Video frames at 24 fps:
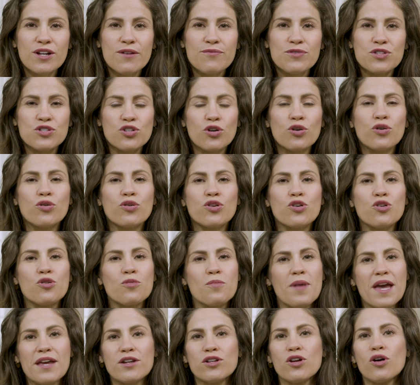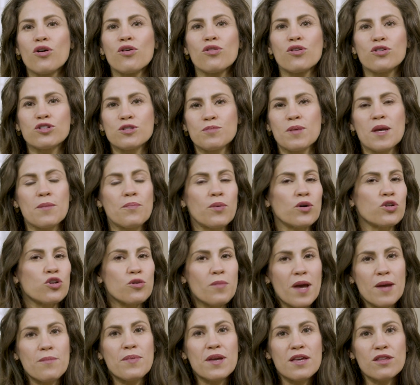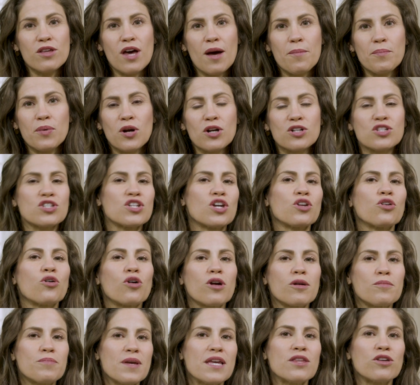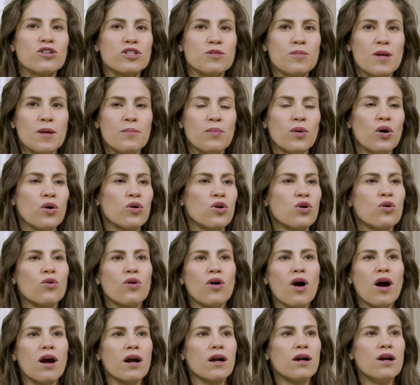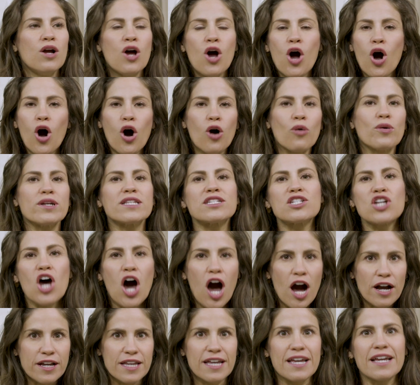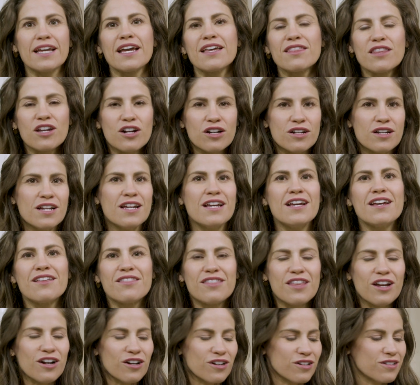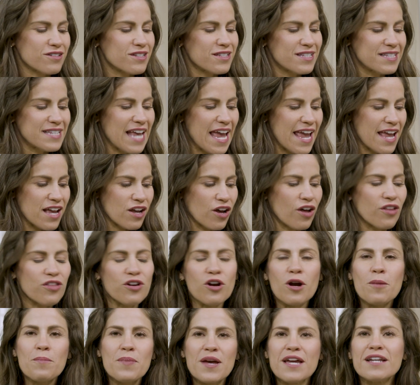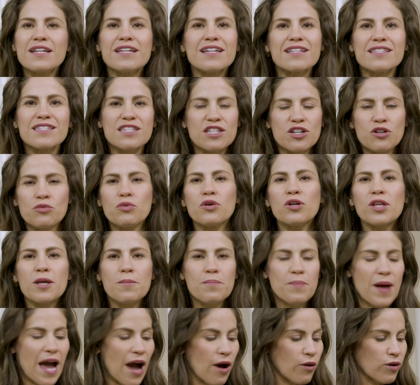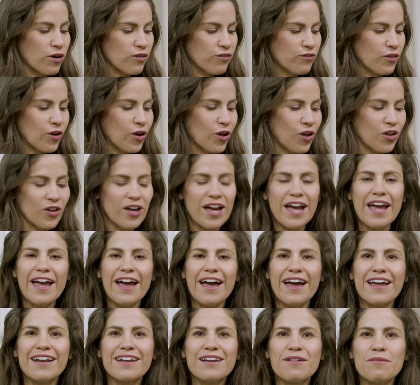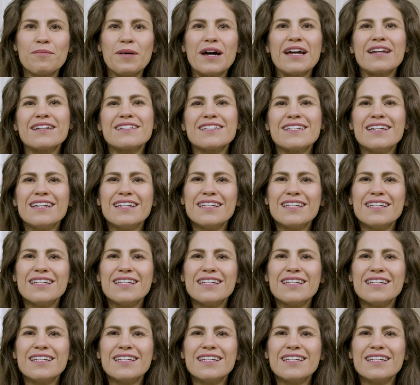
So you may know those people, you may be that person or be those people who are always talking and they're saying all their opinions, they're really powerful but